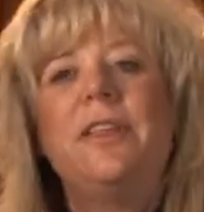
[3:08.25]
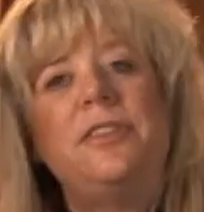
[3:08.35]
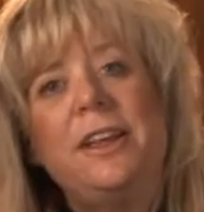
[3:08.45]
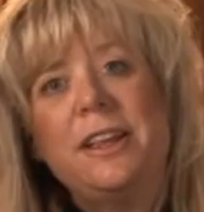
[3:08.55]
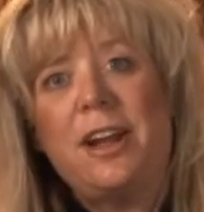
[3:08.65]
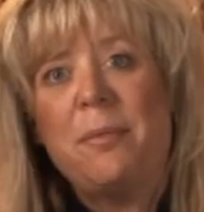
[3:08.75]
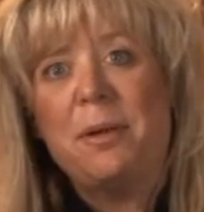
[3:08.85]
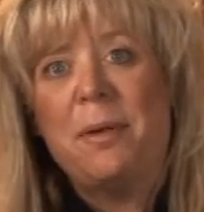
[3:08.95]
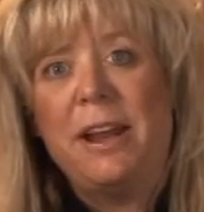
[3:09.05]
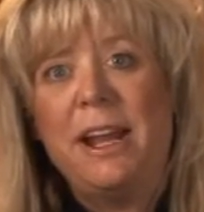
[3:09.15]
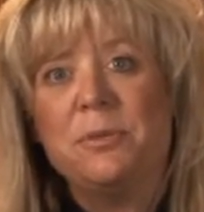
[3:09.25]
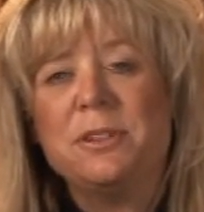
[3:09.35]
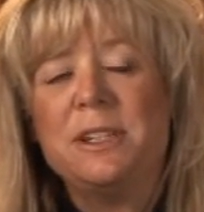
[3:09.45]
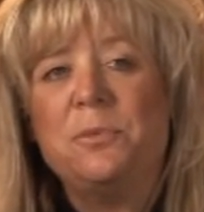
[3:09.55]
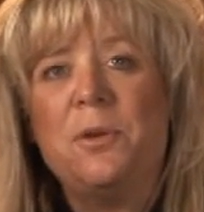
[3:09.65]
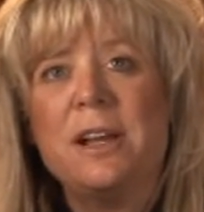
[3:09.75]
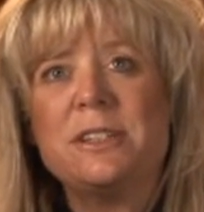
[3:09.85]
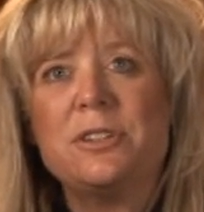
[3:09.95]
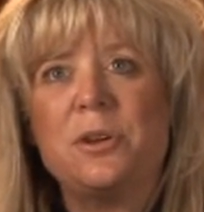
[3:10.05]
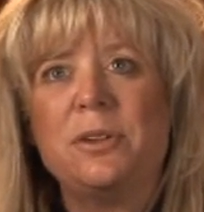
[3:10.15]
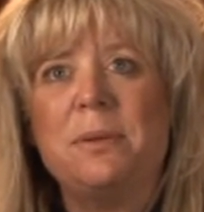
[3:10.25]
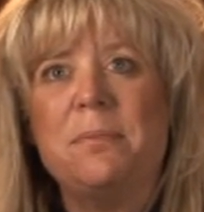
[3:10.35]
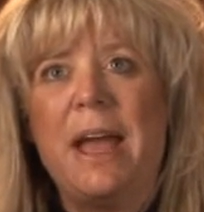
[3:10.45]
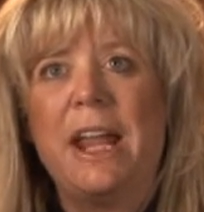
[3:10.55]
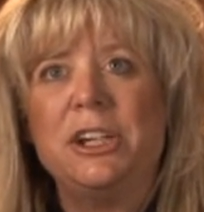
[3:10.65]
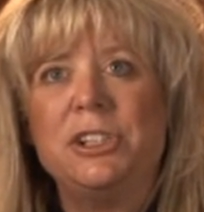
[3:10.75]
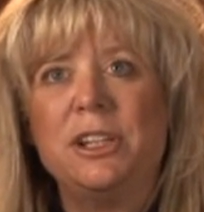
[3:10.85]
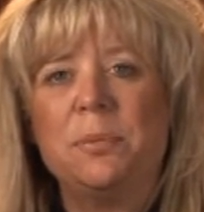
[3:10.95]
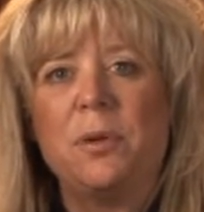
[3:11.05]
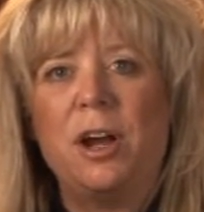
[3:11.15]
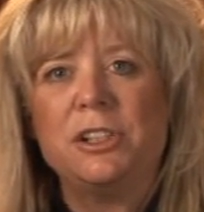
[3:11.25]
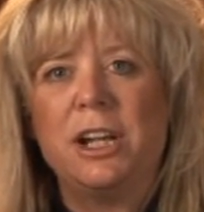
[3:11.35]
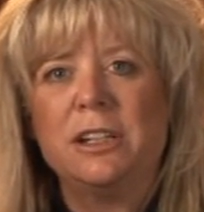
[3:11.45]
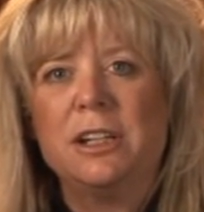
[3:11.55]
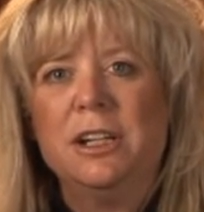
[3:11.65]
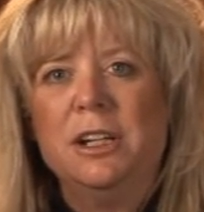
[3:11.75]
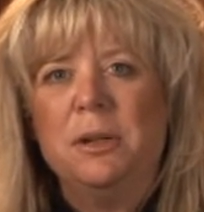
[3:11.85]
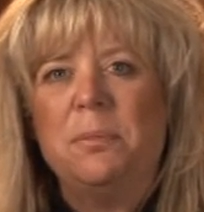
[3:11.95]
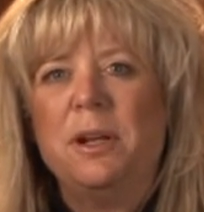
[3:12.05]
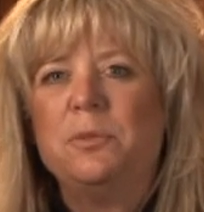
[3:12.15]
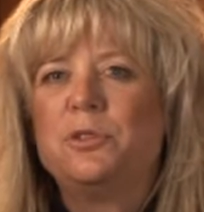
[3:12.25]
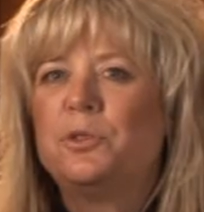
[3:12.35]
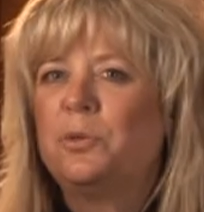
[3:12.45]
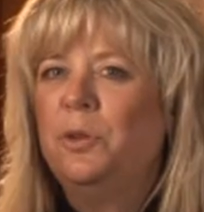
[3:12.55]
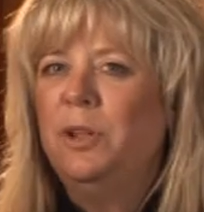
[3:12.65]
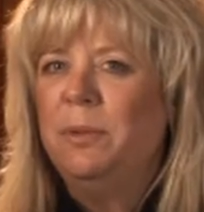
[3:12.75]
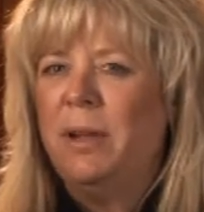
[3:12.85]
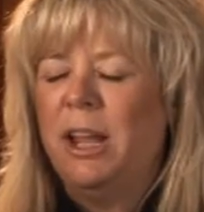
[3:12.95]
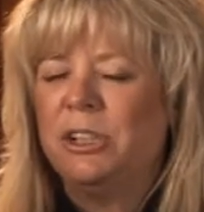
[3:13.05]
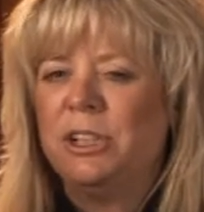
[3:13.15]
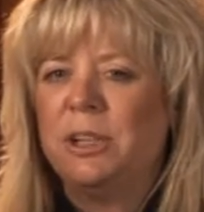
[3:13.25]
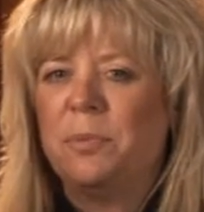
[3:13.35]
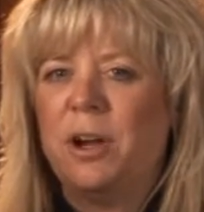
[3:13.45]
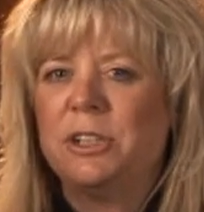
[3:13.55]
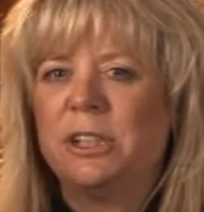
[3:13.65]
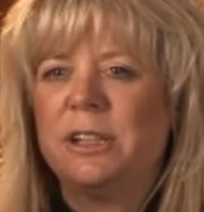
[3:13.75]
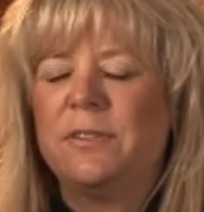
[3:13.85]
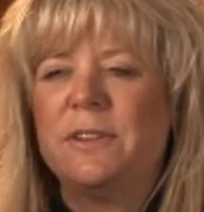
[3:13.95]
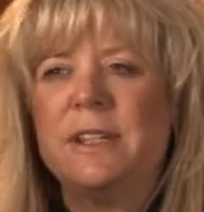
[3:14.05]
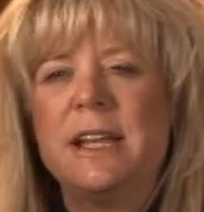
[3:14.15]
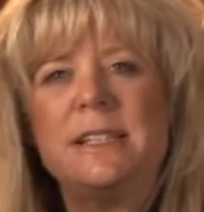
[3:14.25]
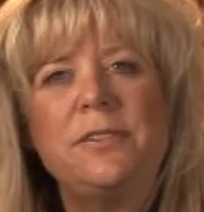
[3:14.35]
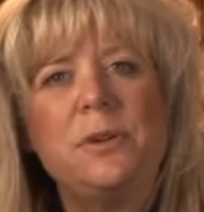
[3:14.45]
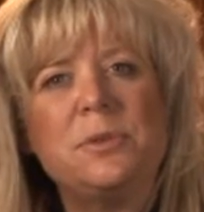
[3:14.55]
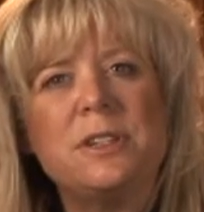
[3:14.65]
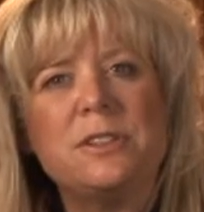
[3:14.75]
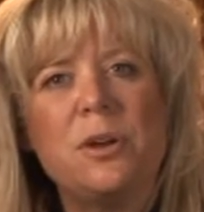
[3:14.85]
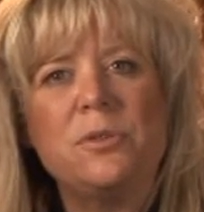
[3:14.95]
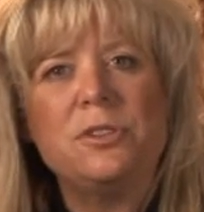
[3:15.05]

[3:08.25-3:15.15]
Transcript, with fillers: The thing that got me about Ed was he wasn't only managing the project, but he was truly managing the project as if it was his